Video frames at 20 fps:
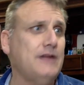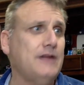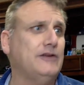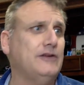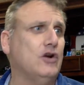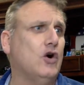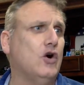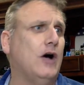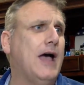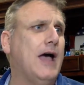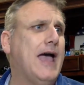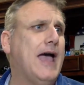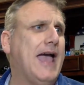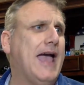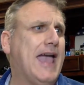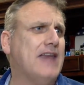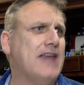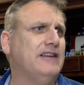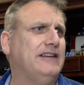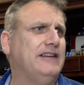So cool.
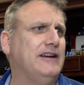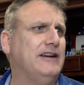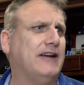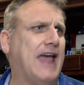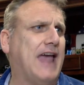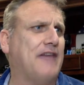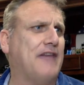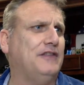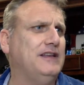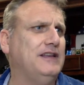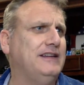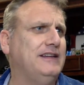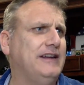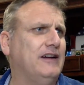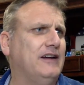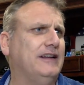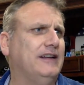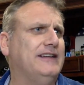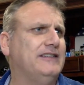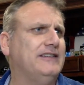Anna's here. Kathleen's
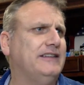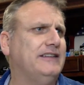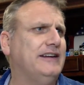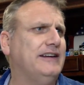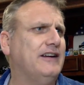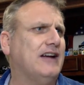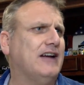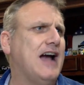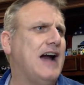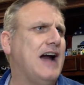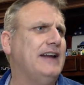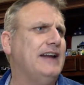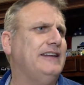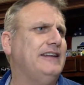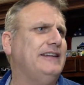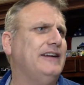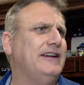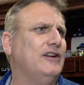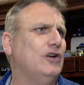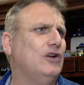here. Lisa's here.
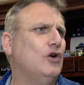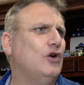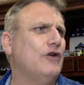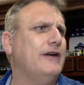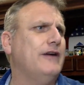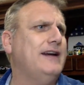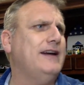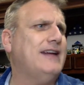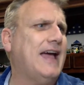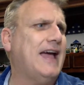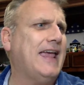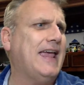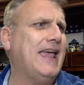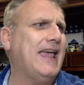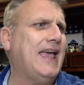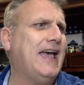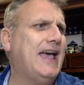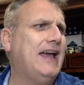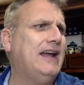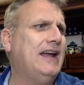Connie's here. Lori,
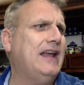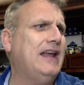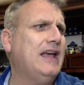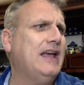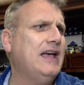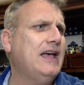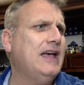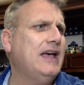Diane.